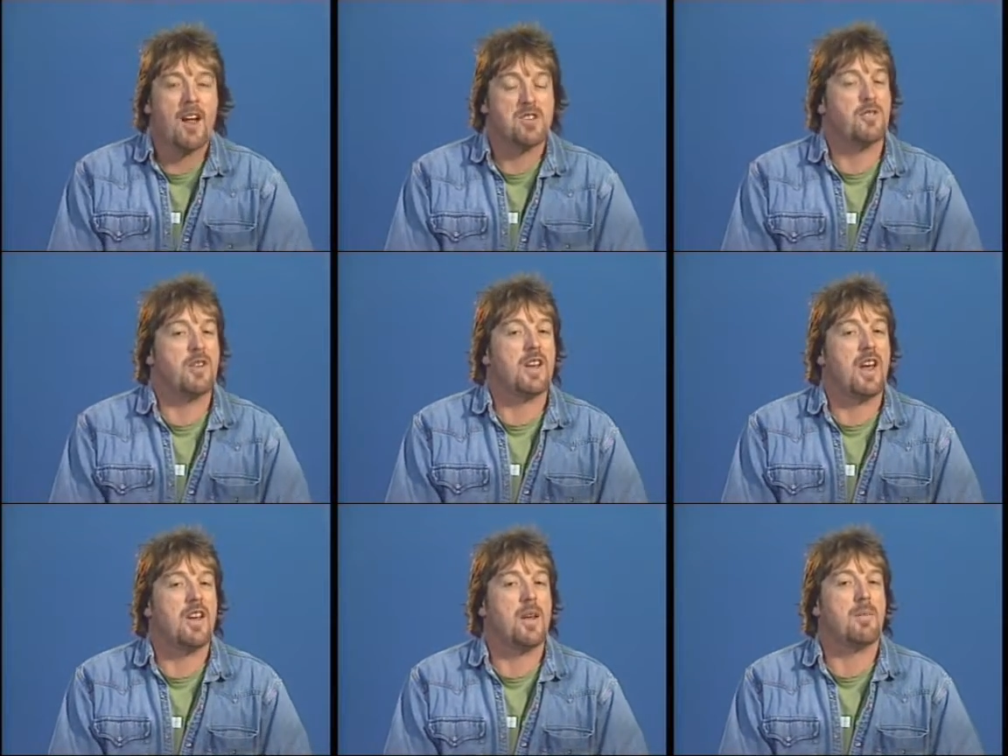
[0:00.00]
I was
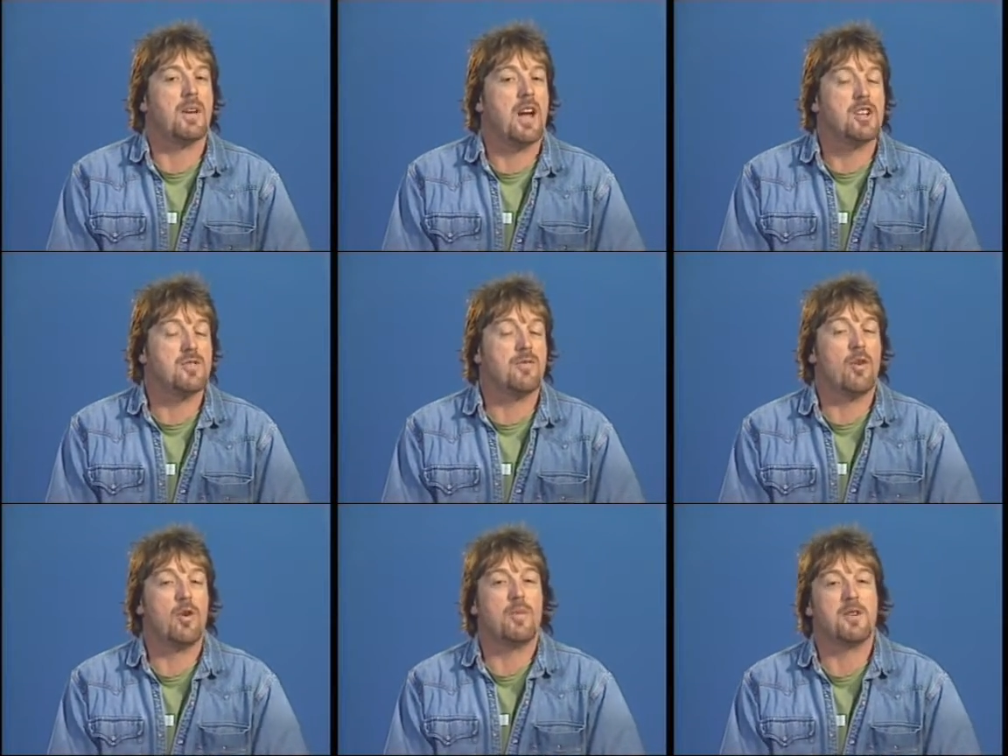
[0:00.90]
filling out an application
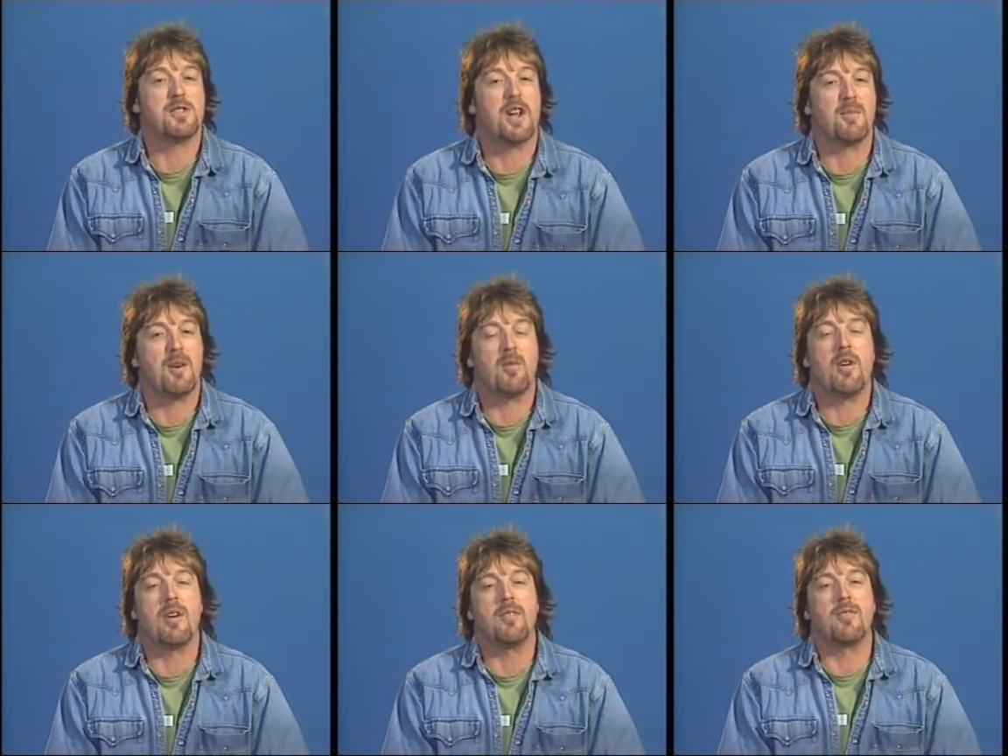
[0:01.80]
form. I was telling my
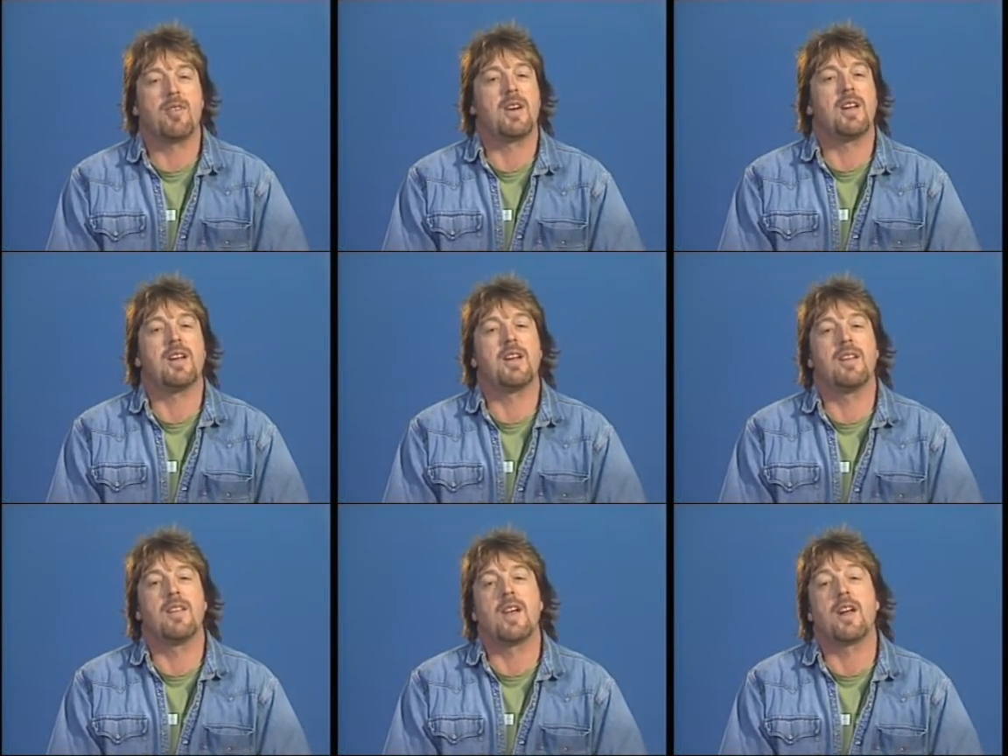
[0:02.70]
wife
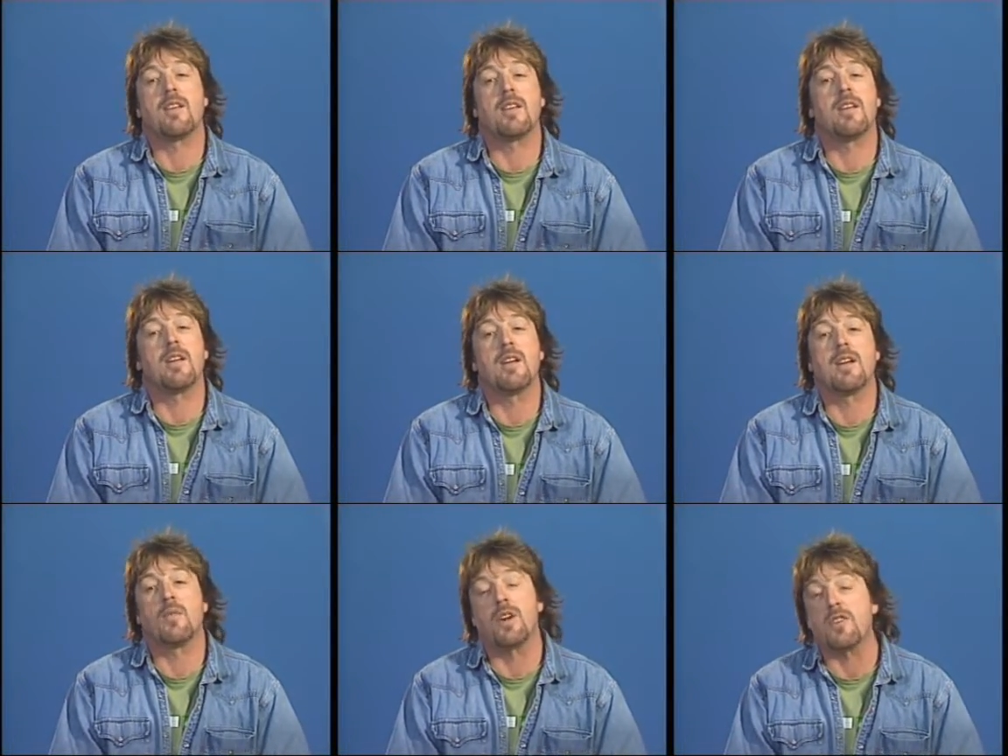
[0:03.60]
that
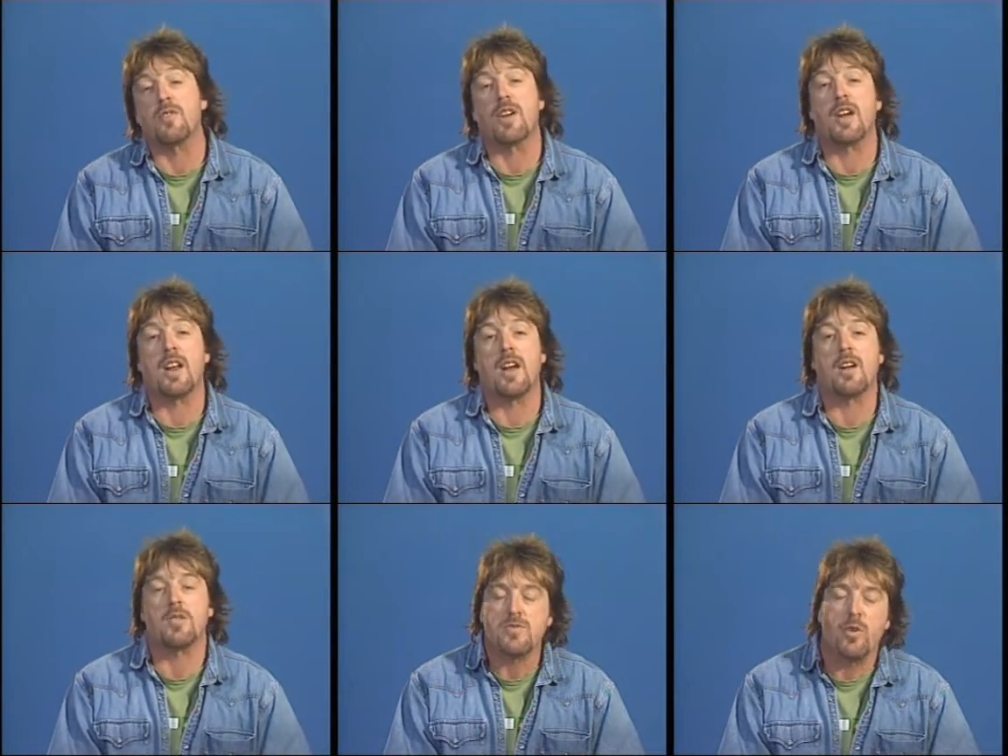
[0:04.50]
when I was filling it
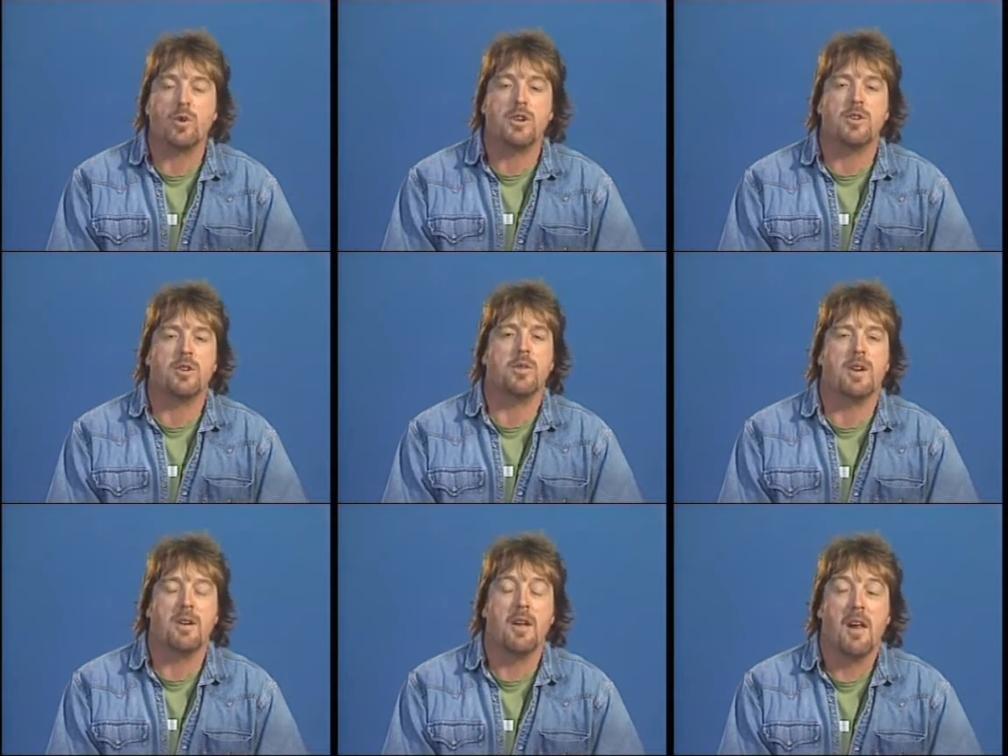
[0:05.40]
out, I was
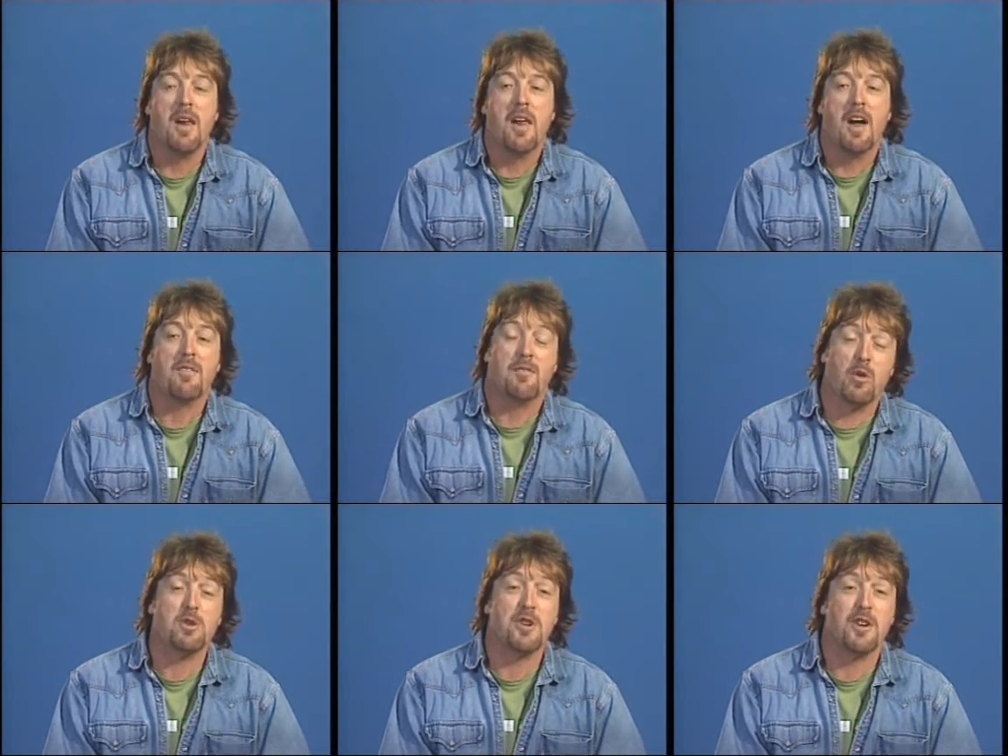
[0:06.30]
42, and
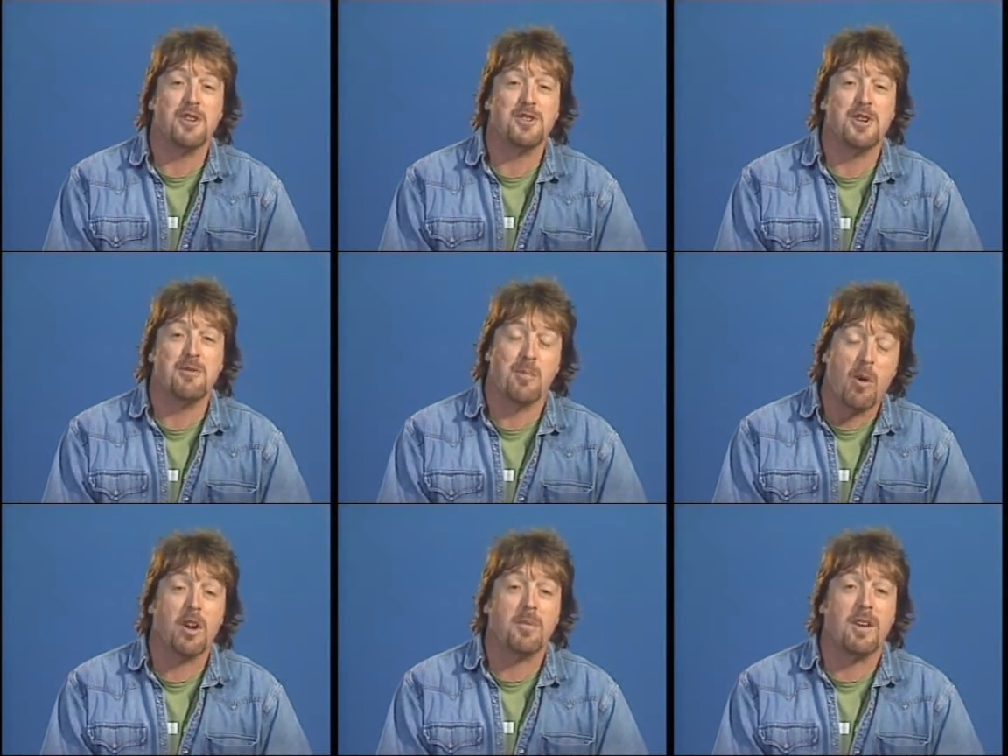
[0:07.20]
unfortunately she
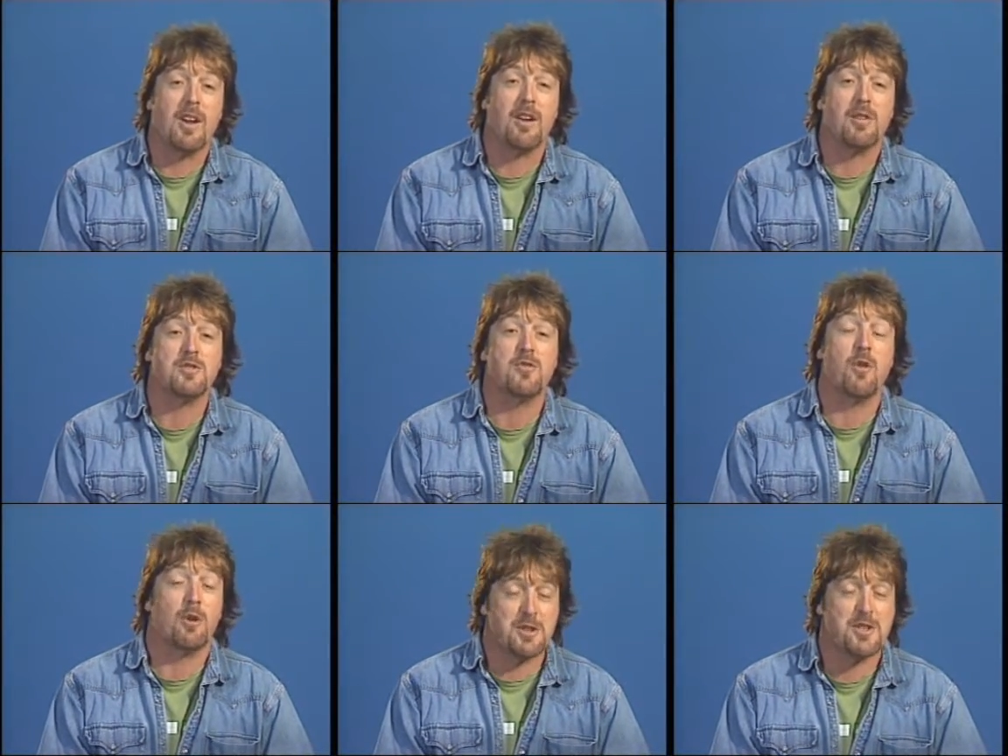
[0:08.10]
reminded me that I was
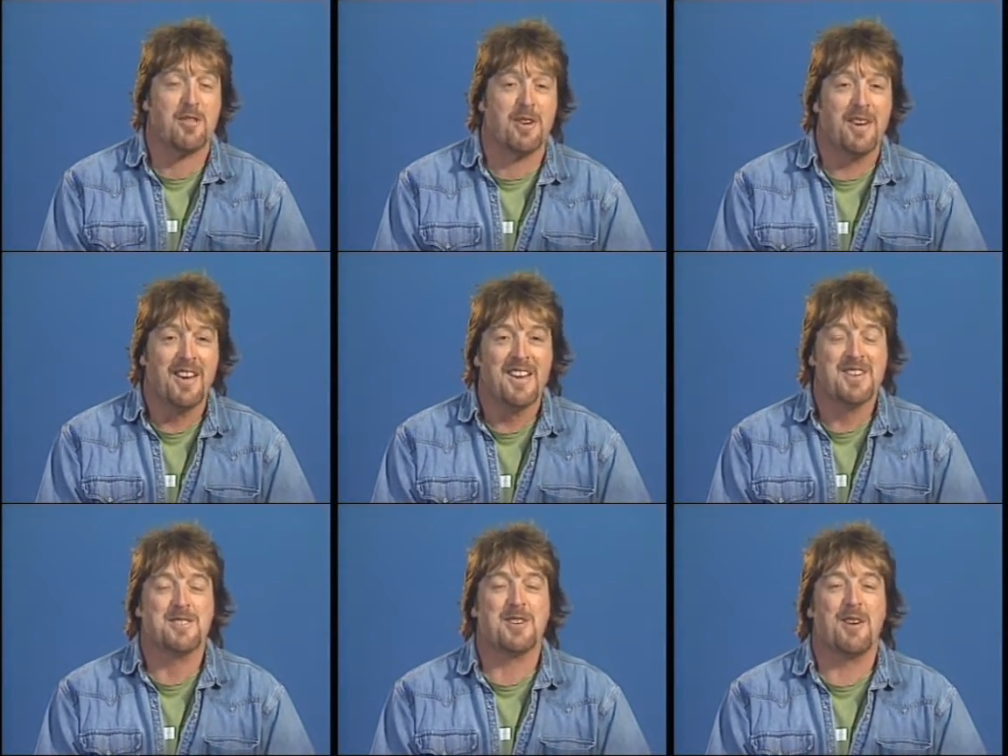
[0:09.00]
47.
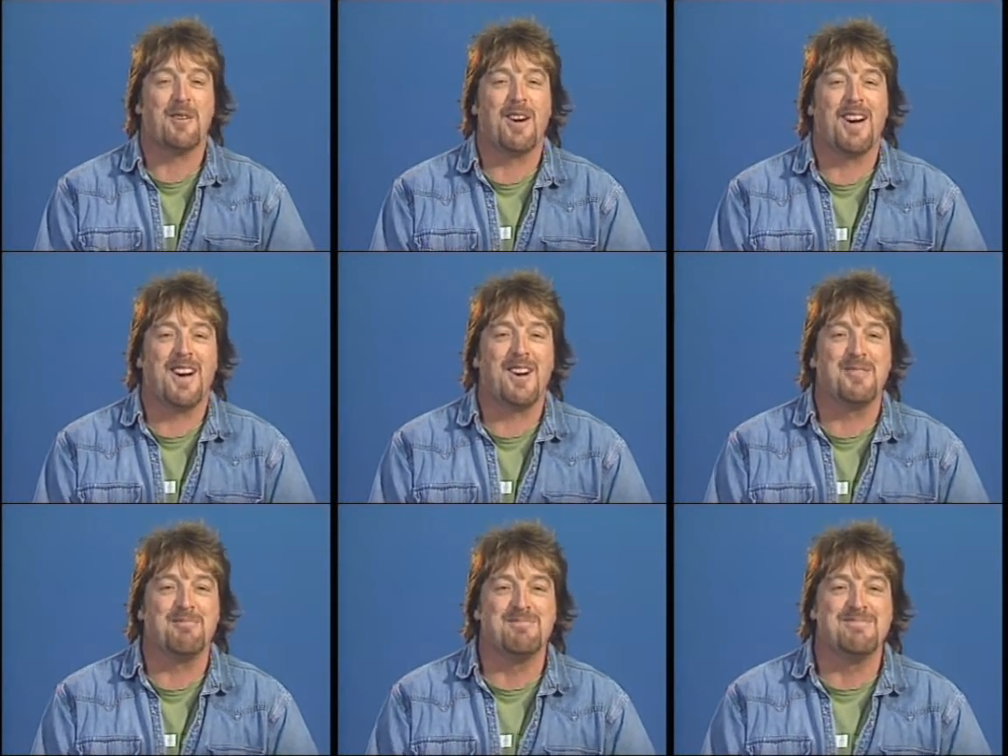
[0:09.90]
So,
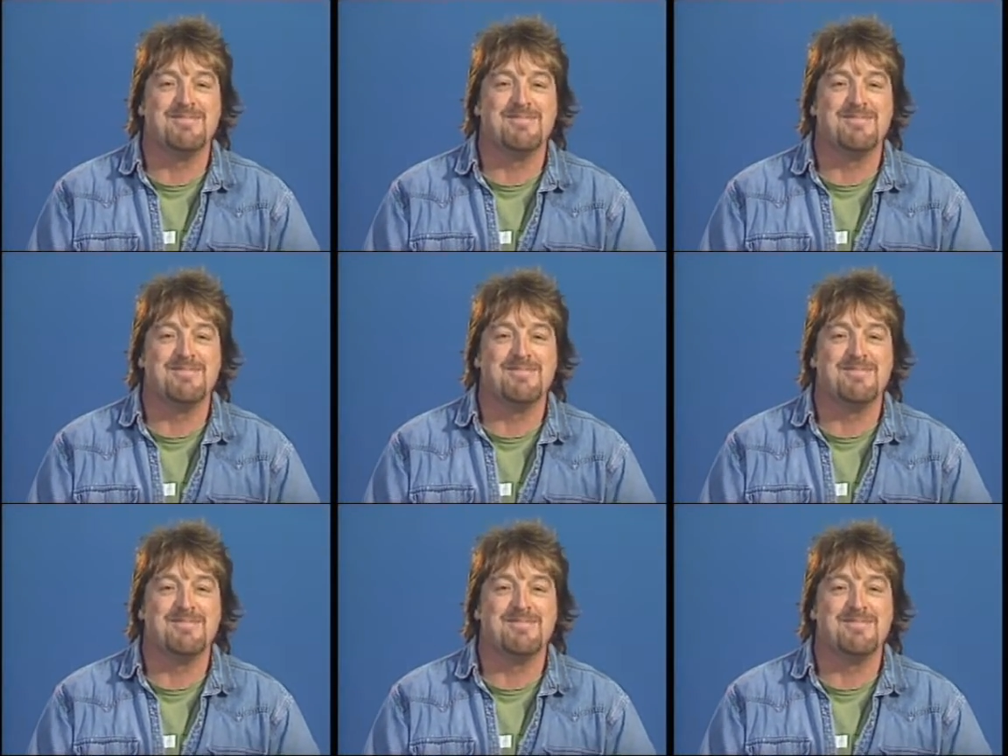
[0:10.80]
I